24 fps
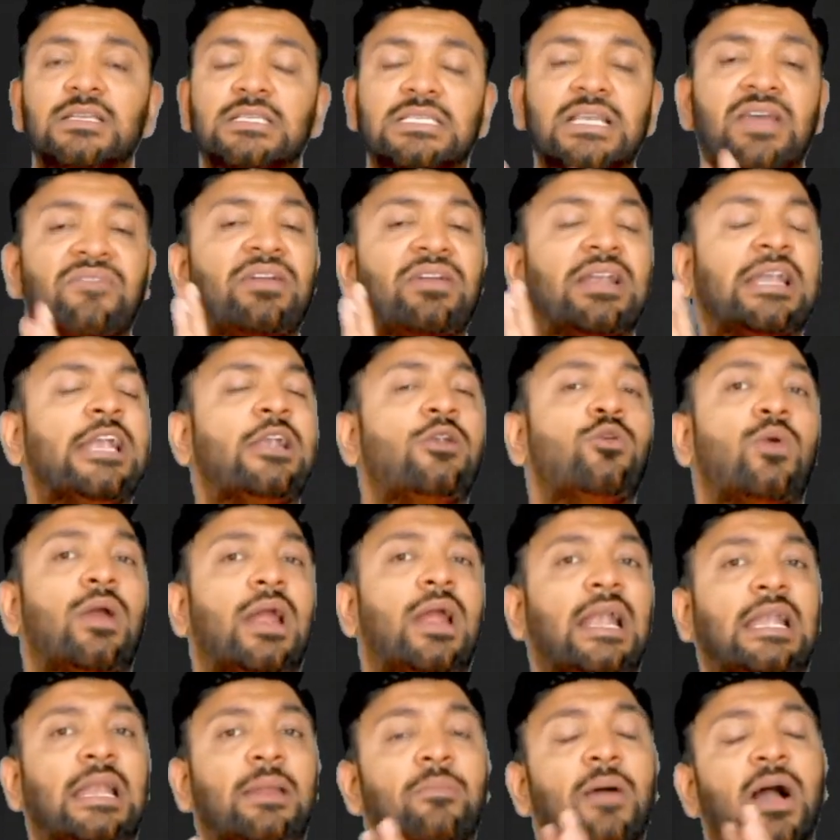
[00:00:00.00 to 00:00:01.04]
70 to
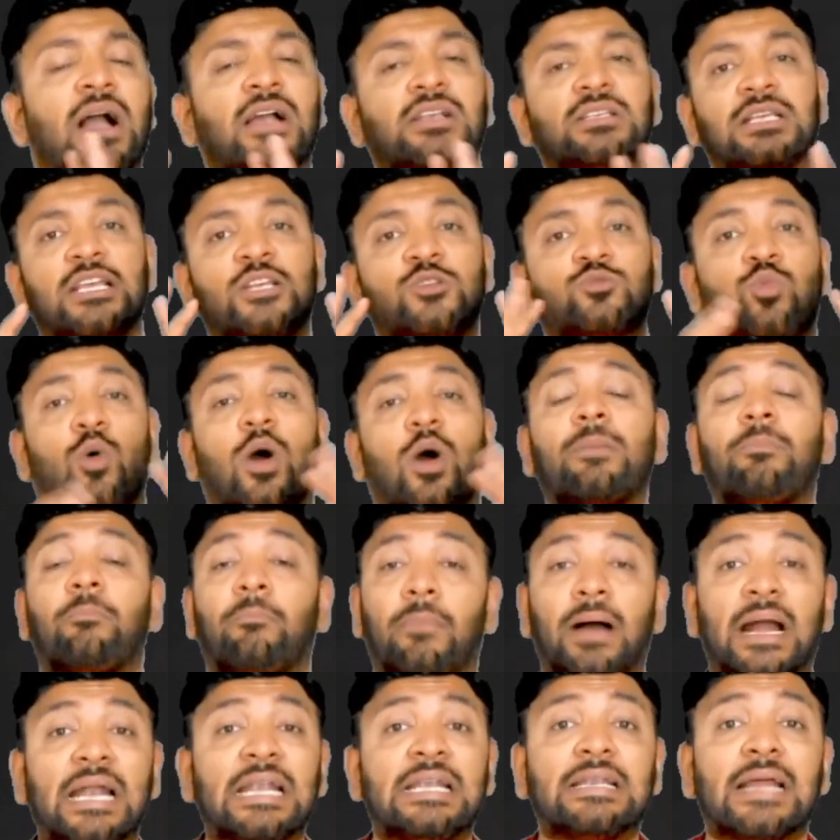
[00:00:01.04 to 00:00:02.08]
80 marks is what
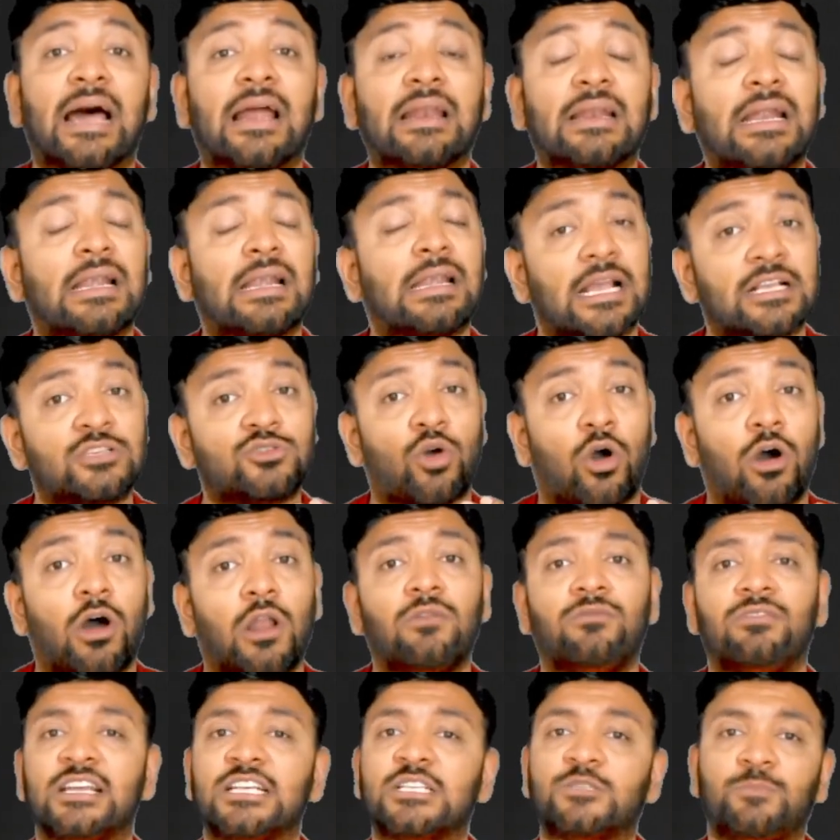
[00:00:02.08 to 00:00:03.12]
my target has
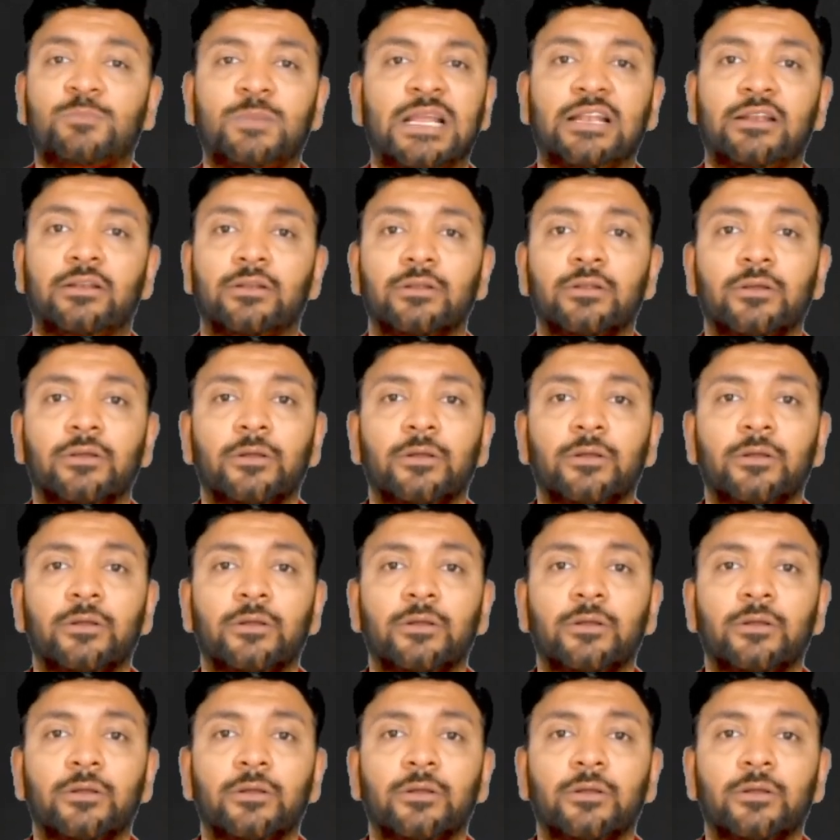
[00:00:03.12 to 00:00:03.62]
always been.